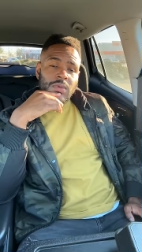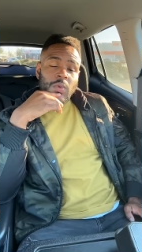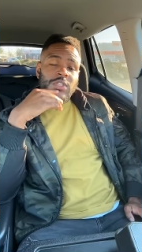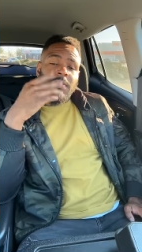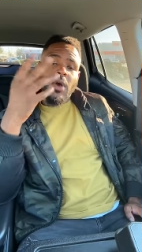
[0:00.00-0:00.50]

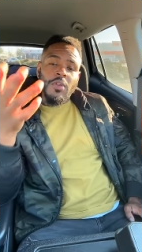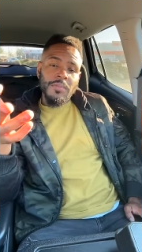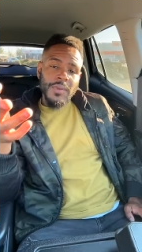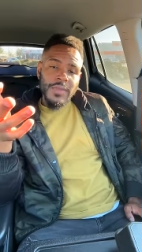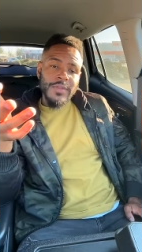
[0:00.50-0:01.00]
which in my own
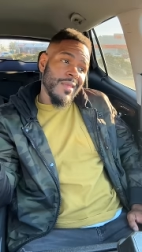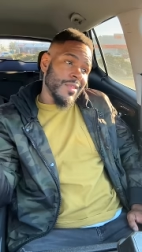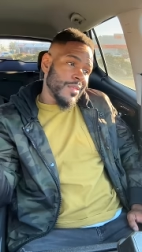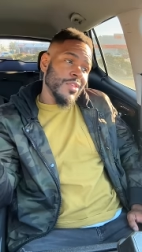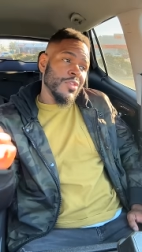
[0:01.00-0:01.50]
opinion,
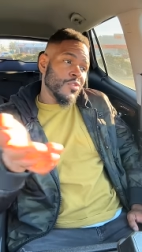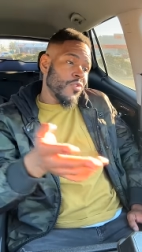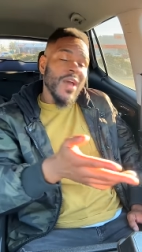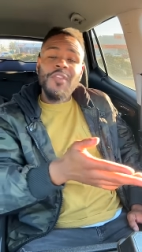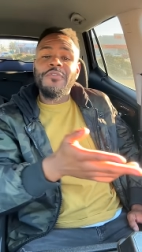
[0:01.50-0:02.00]
you
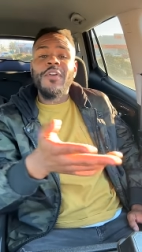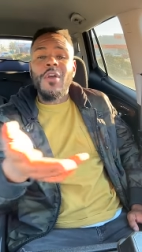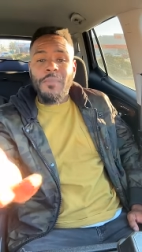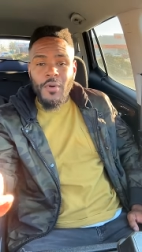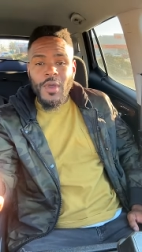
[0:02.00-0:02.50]
got a
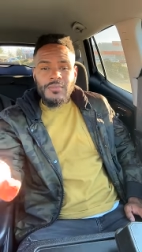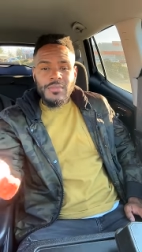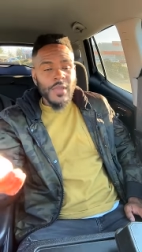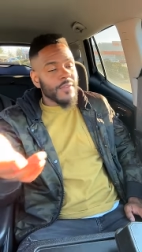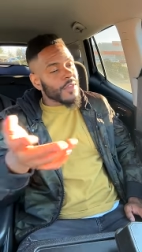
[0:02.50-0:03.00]
fair point.
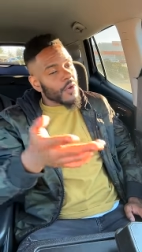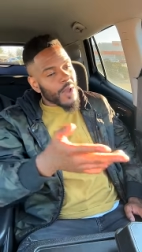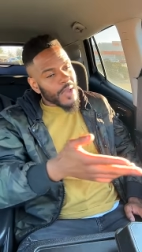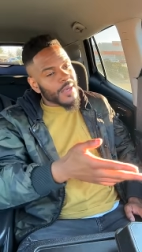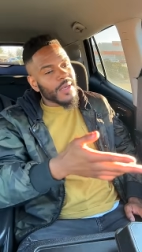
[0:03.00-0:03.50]
Even though
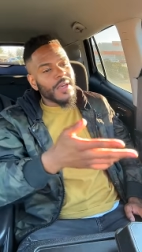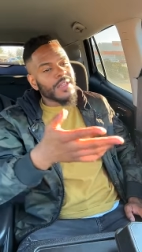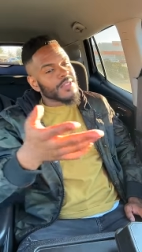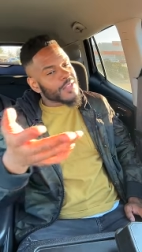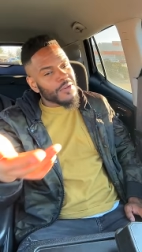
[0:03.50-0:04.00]
I
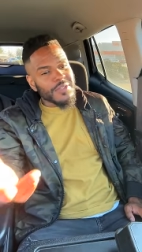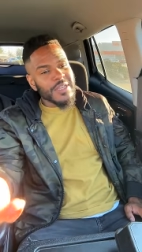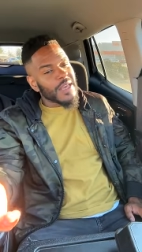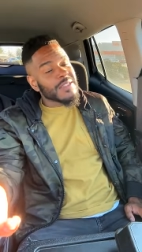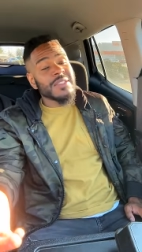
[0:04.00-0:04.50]
could still
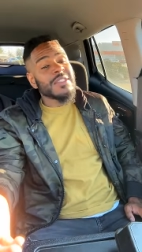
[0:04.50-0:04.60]
taste and